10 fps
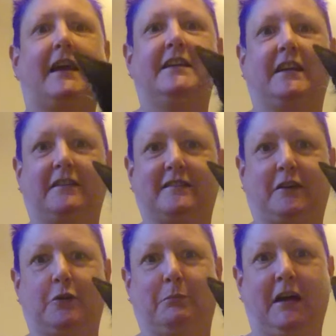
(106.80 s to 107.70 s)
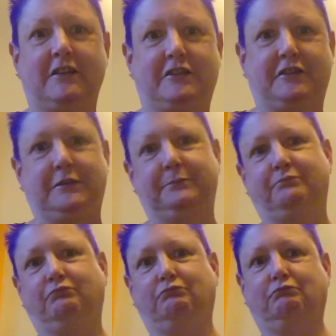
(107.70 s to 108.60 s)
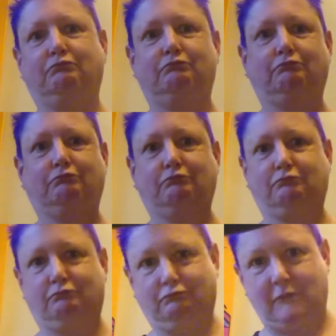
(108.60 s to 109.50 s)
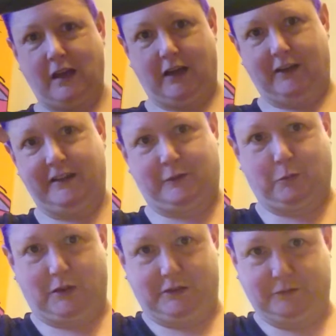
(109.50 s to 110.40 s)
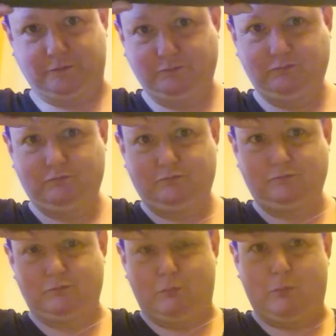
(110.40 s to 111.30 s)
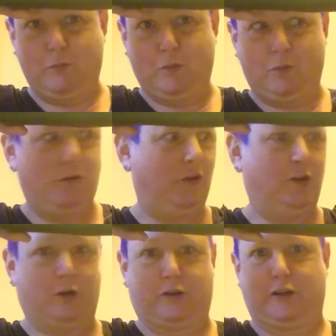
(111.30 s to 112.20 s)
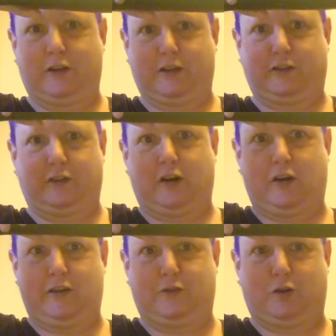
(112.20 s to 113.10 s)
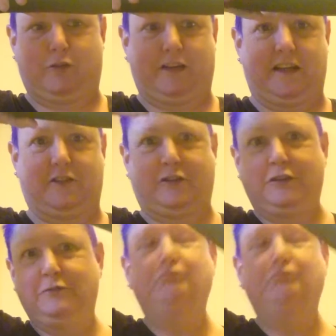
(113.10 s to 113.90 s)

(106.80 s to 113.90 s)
raining so much, look at this one. Look at the size of it.